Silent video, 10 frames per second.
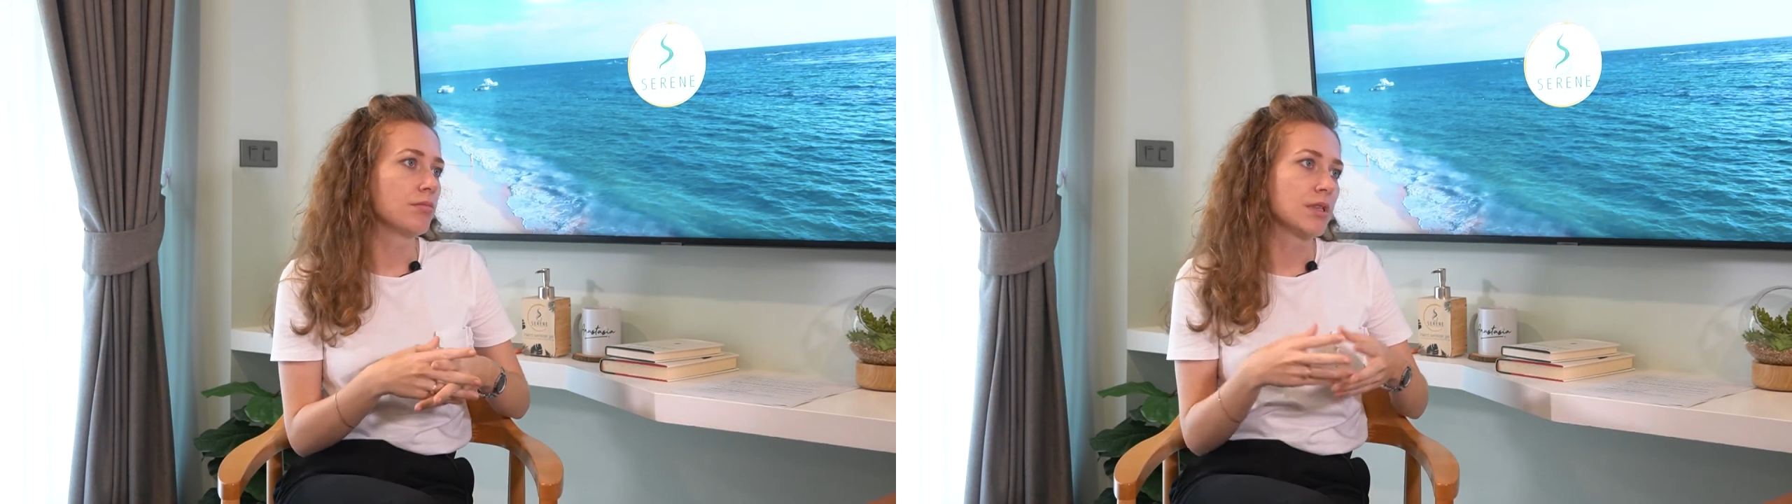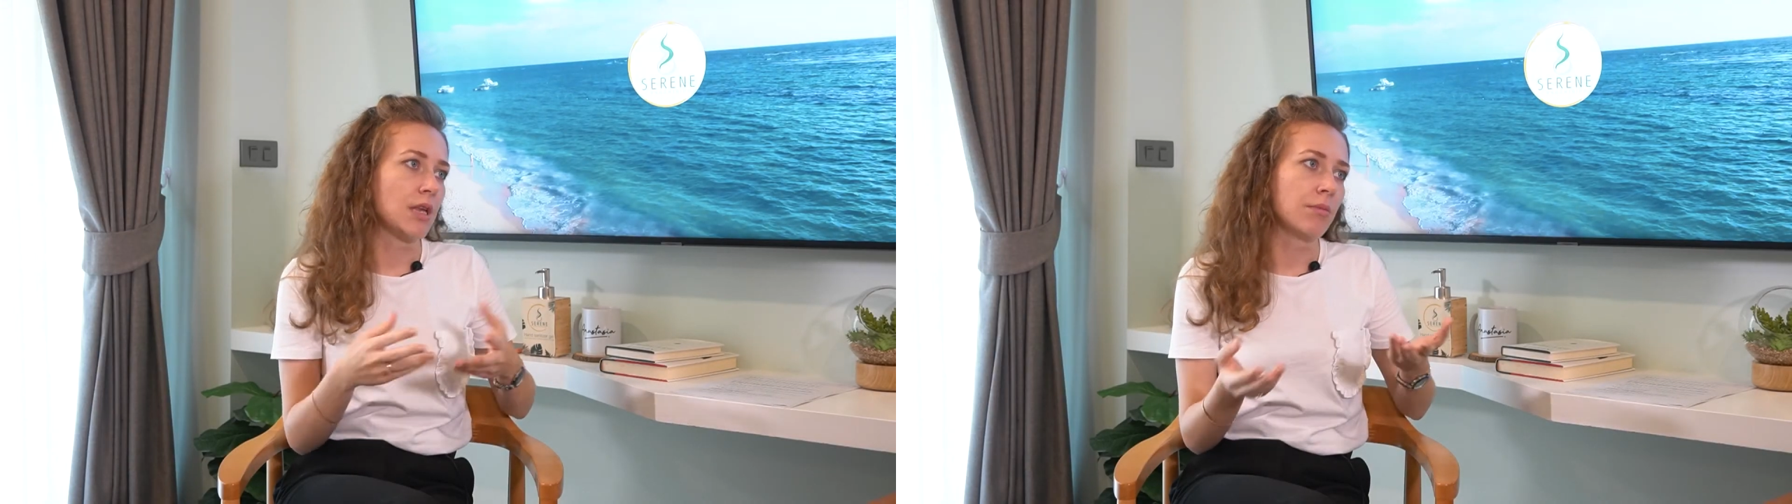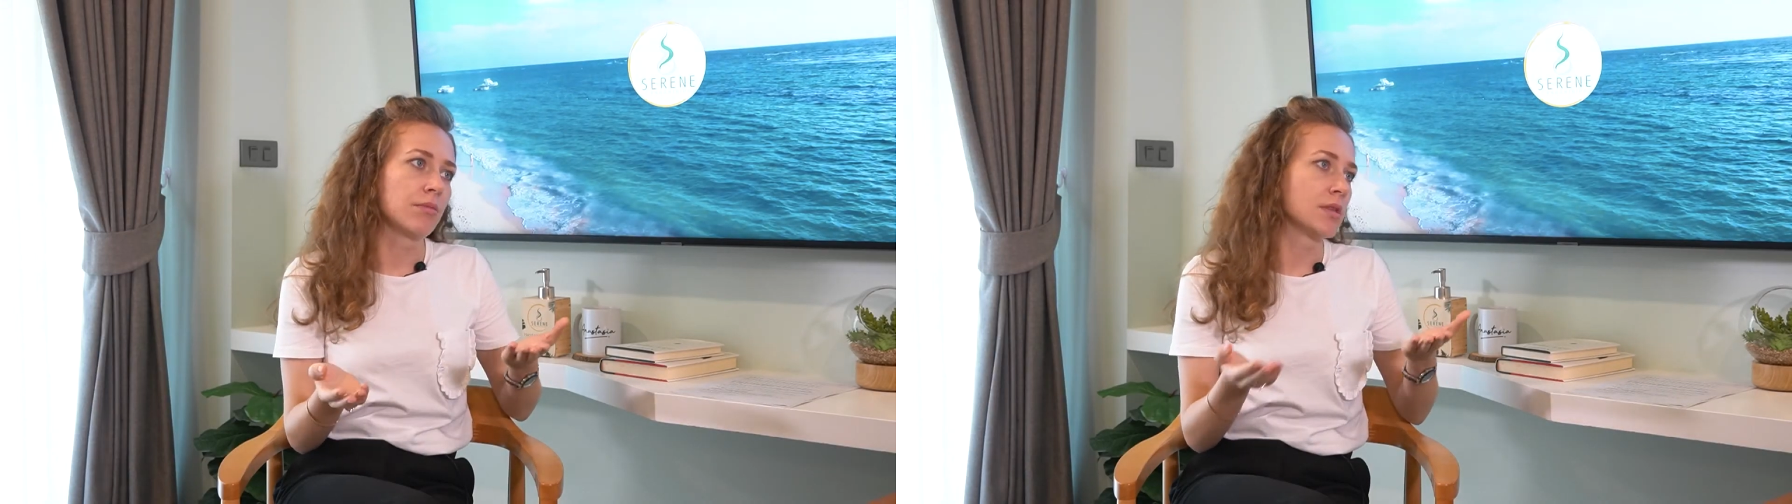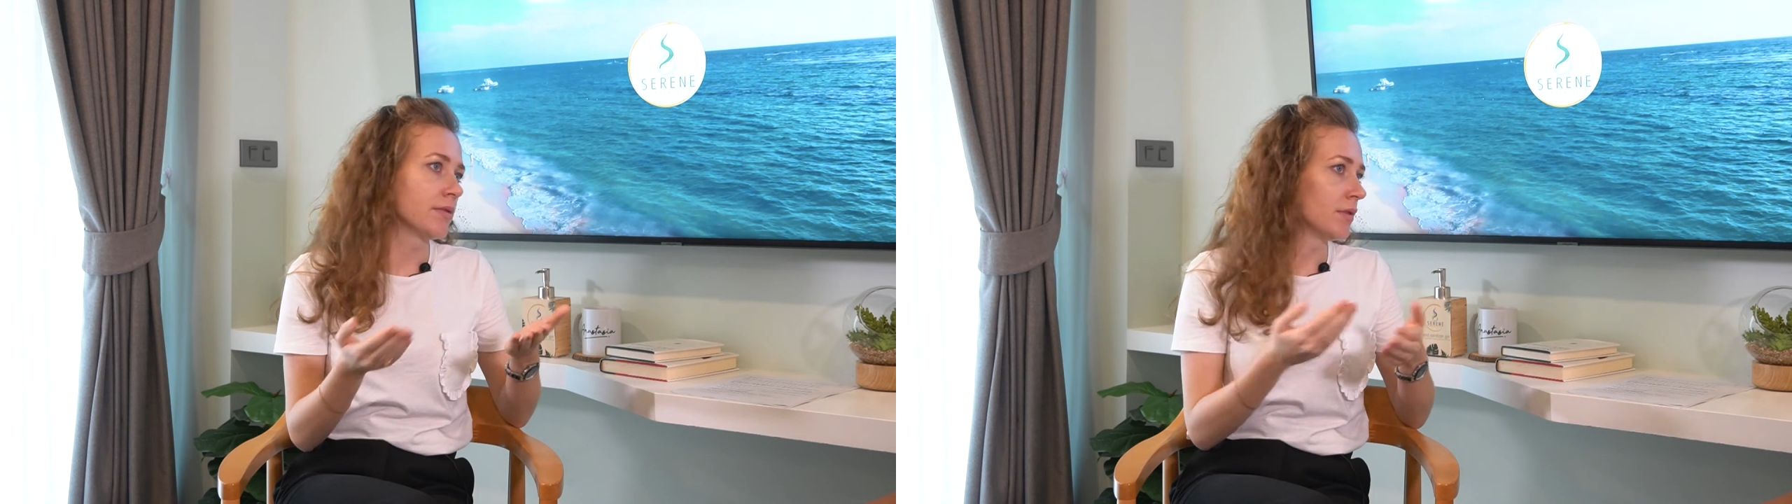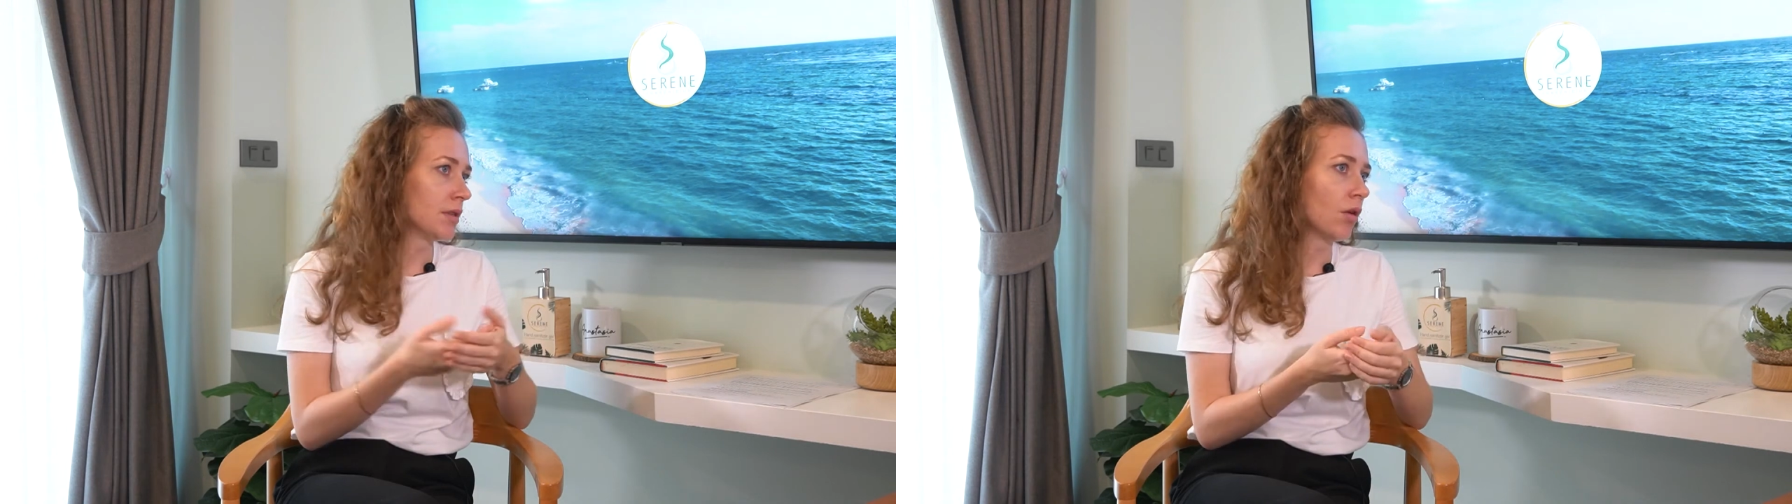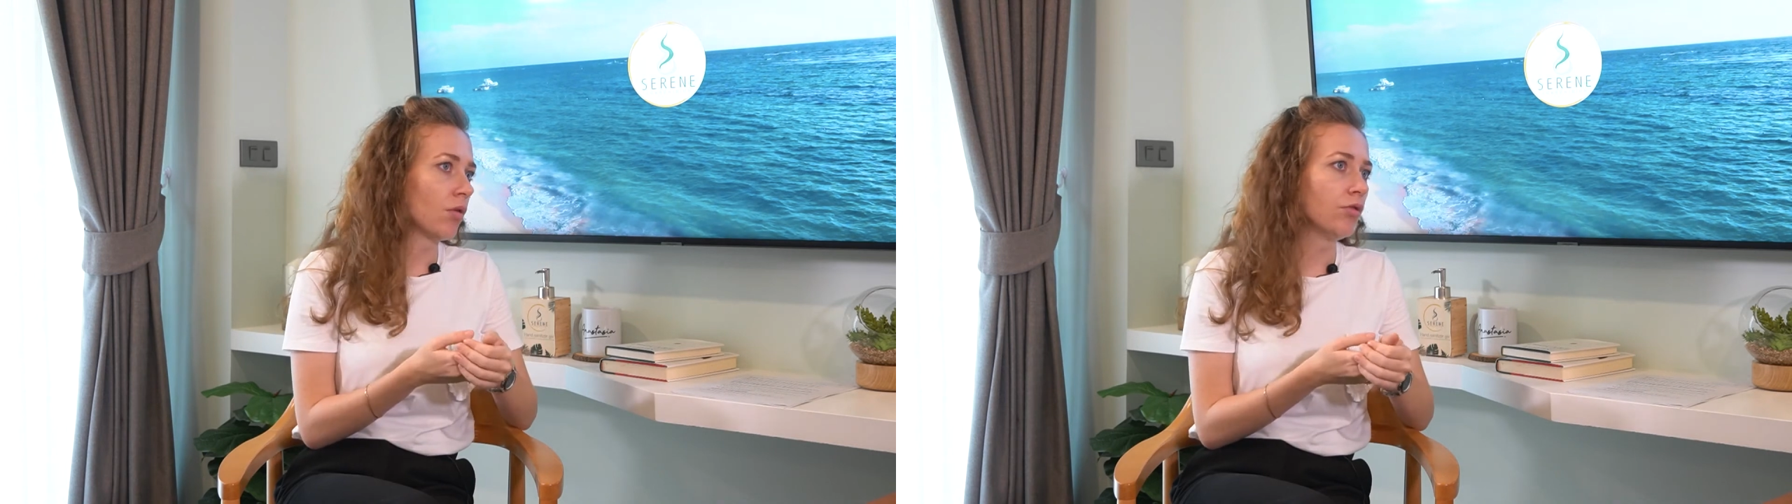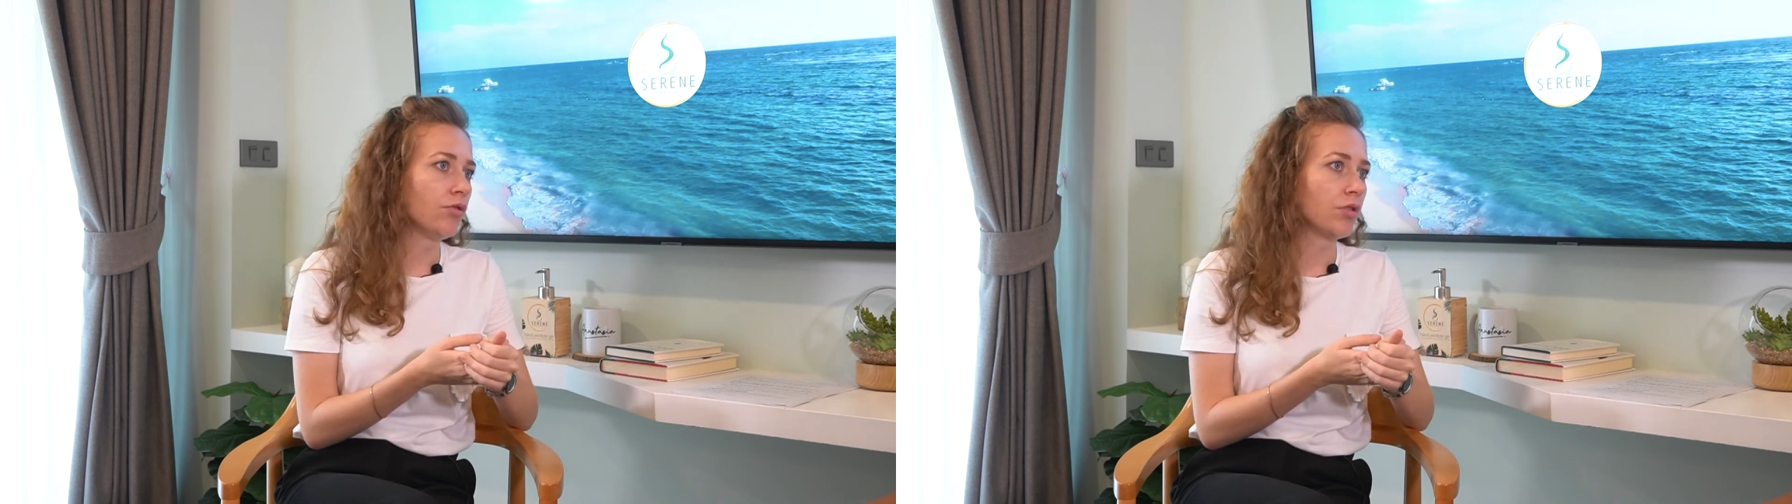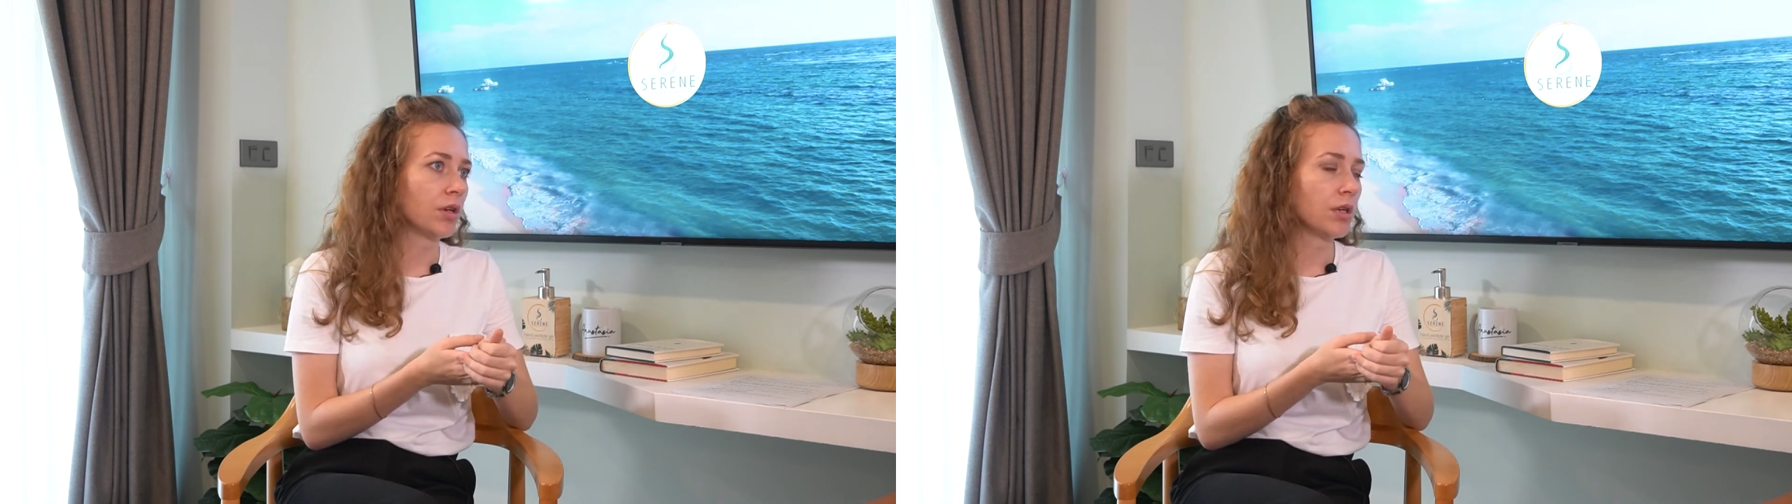same as with the contract,